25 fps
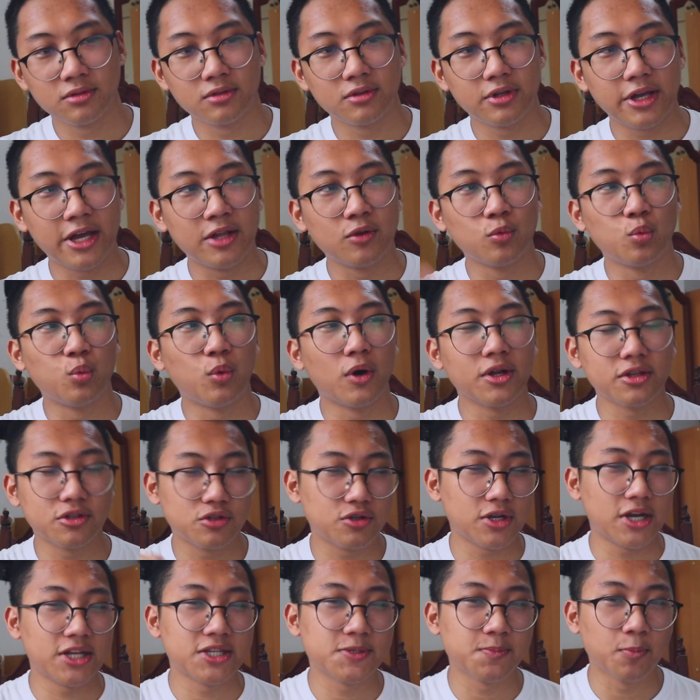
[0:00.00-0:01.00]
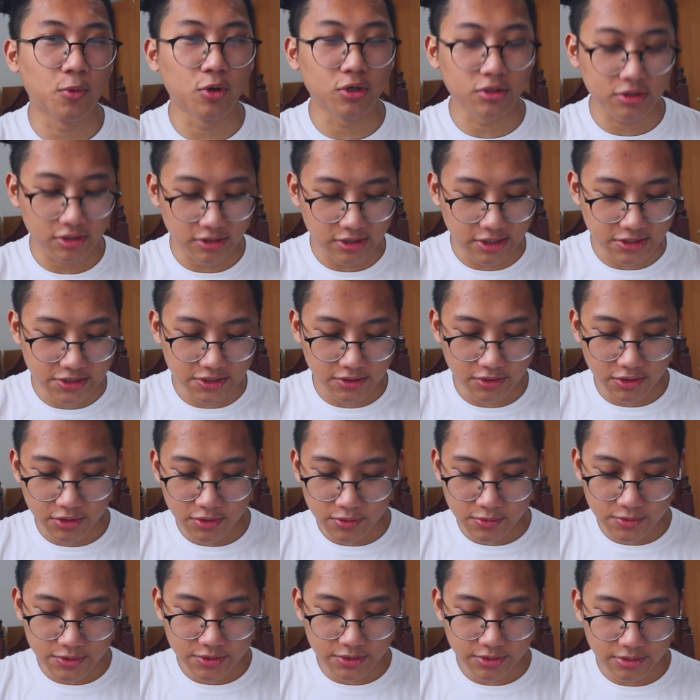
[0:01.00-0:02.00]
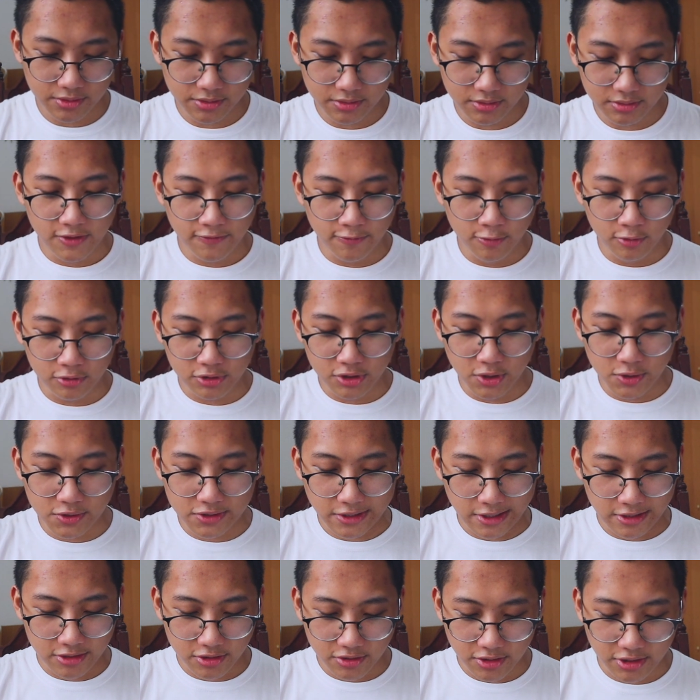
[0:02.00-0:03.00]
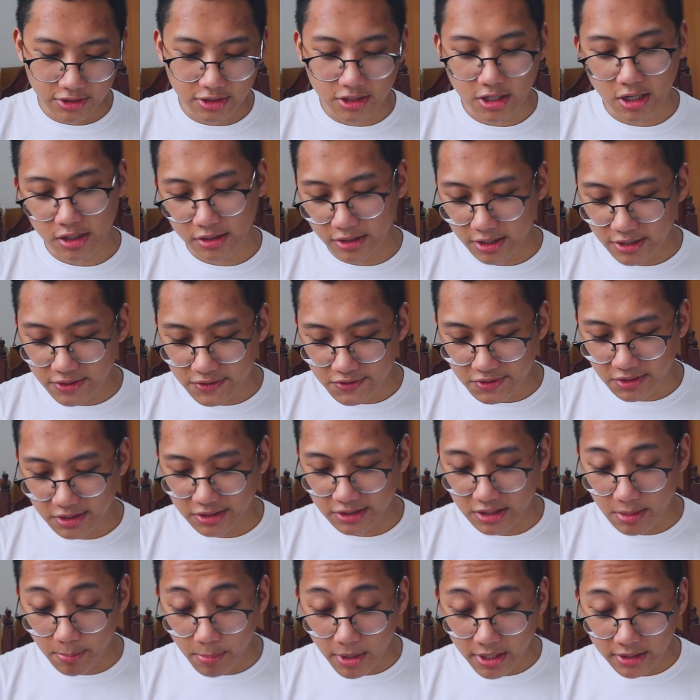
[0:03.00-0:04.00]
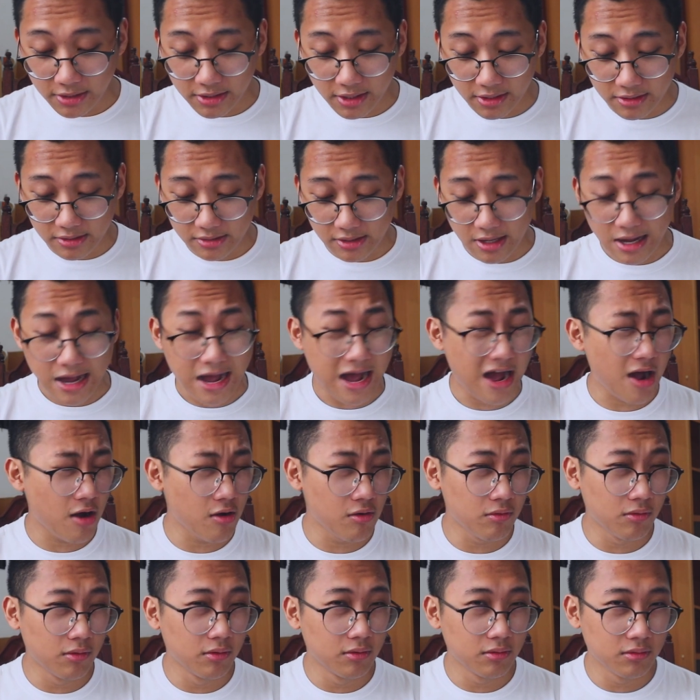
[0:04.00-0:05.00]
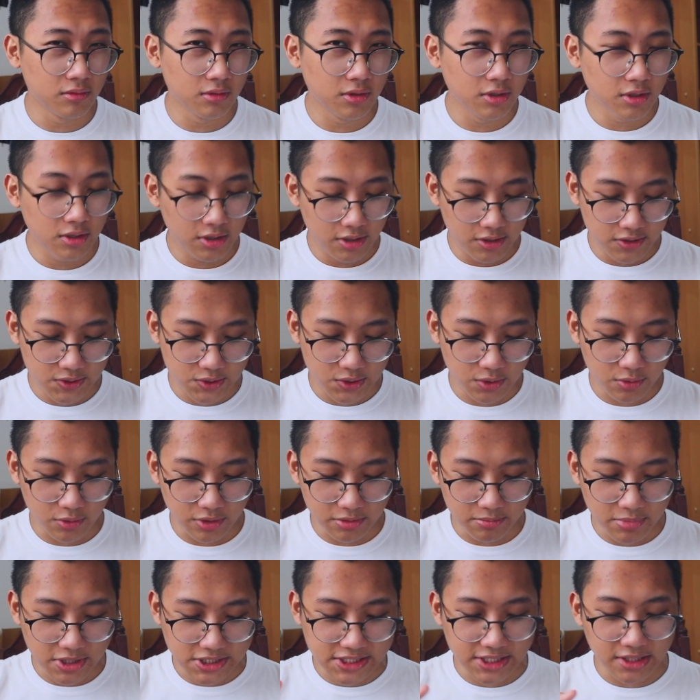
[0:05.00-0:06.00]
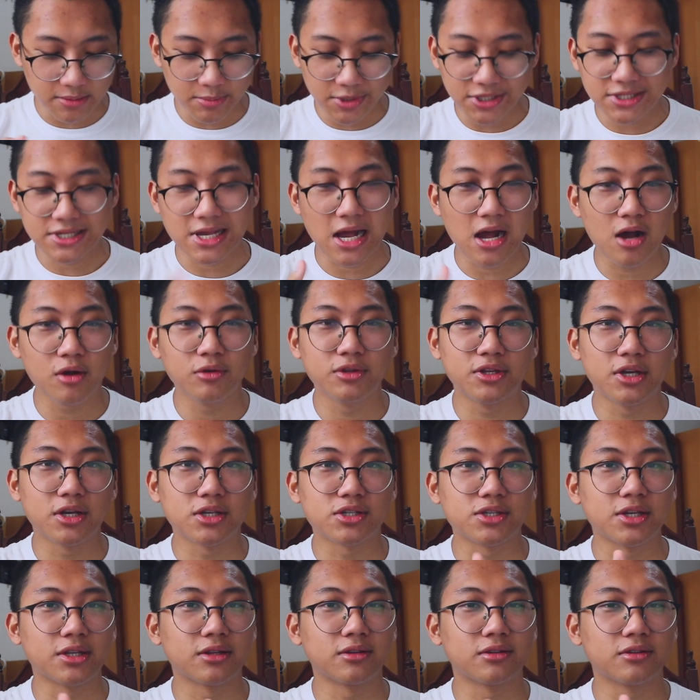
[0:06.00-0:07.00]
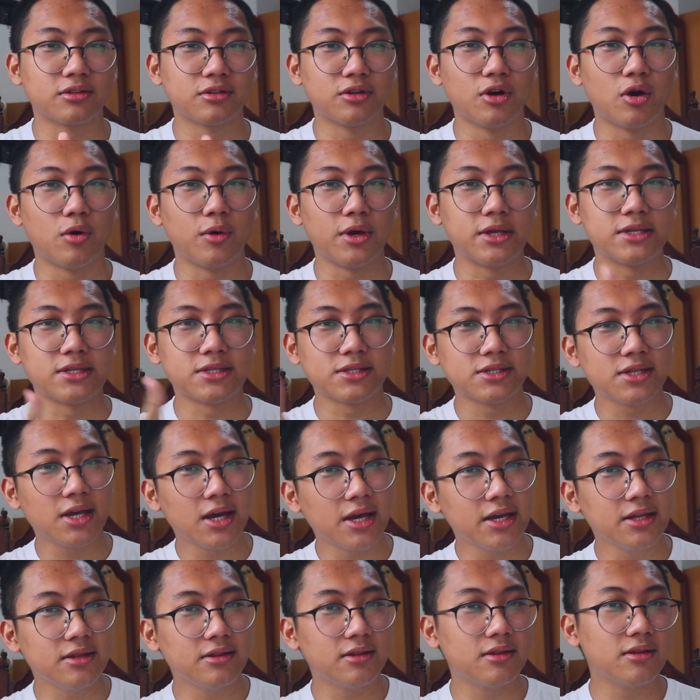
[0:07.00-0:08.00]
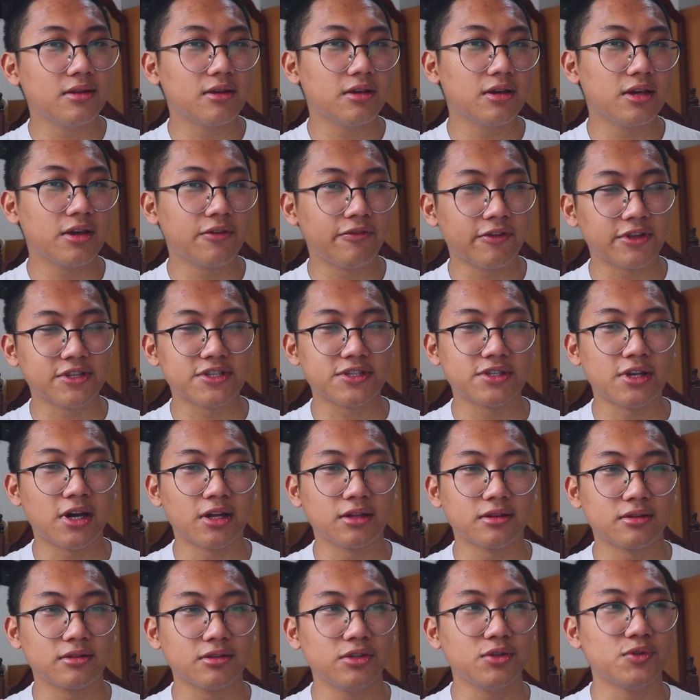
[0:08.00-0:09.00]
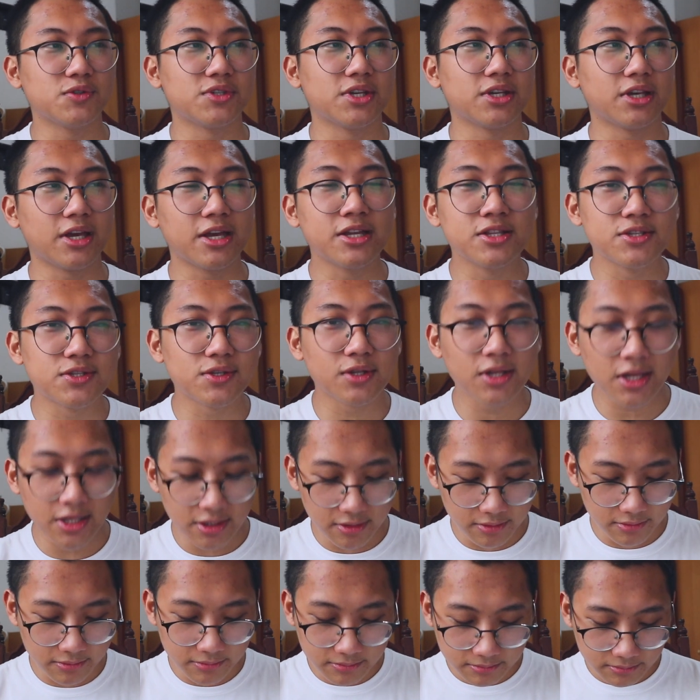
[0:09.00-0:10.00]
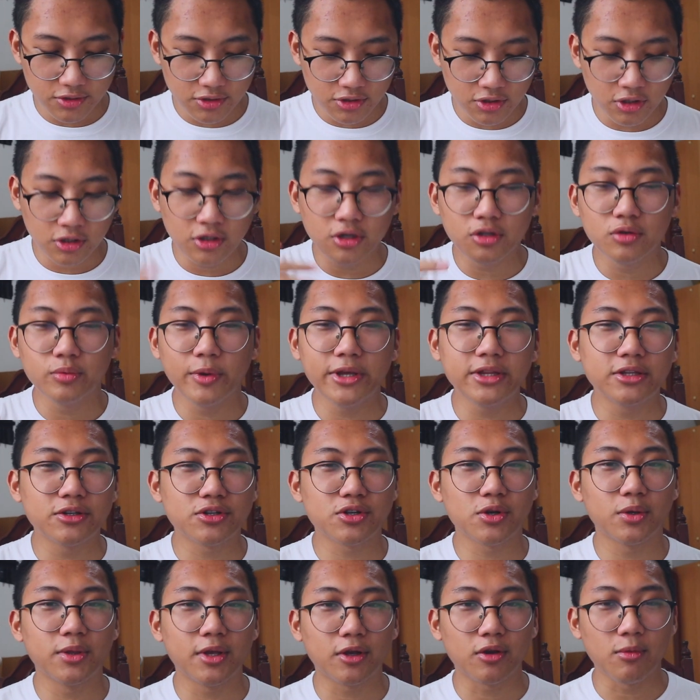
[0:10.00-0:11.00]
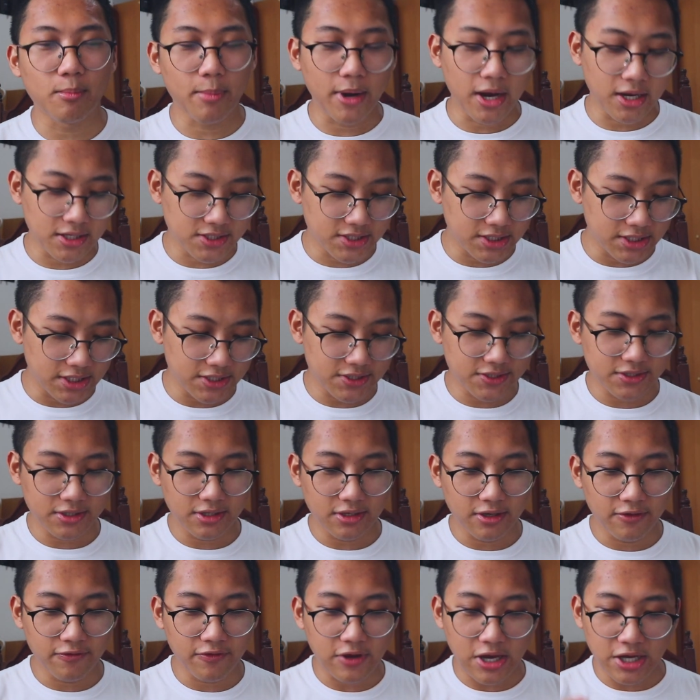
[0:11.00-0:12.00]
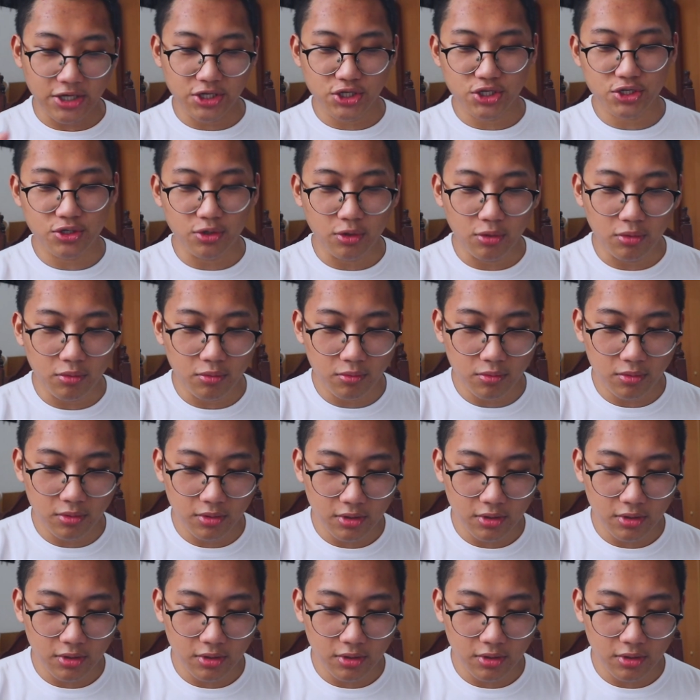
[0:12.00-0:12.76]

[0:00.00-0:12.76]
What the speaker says: and what transporter does it use? Fructose entry not insulin dependent, how? So it basically means how does it go inside if it's not using insulin? So a good way to show the comparison is if I show